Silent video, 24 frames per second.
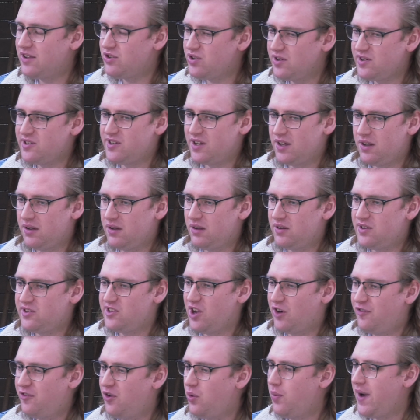just a
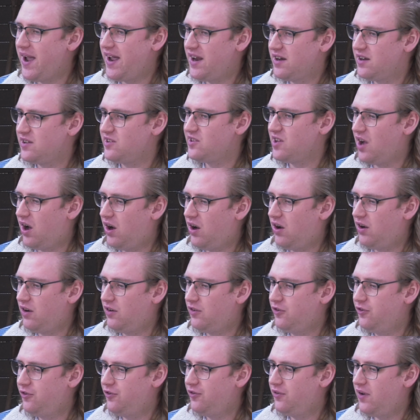self-awareness
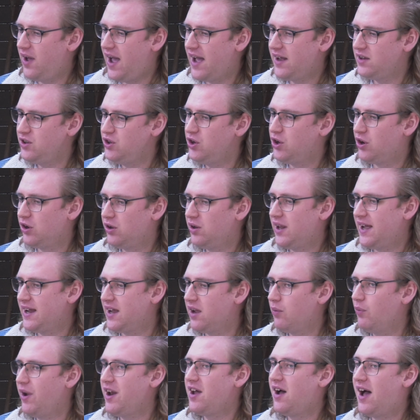of, and like
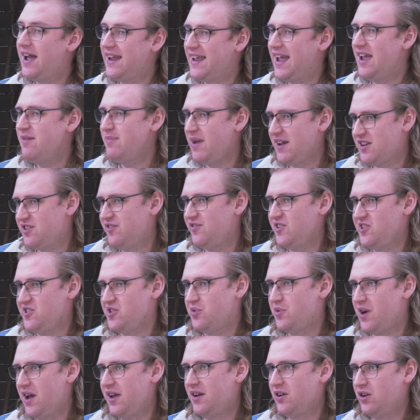when I came back to visit
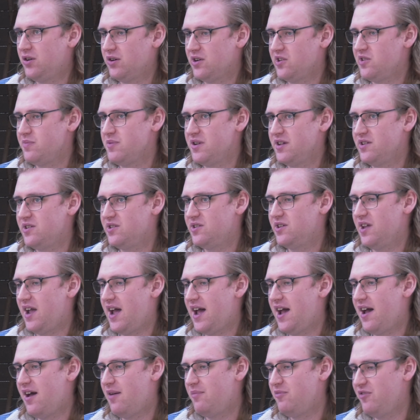one Christmas,
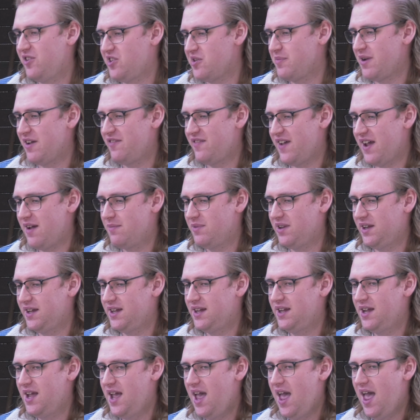visit my family,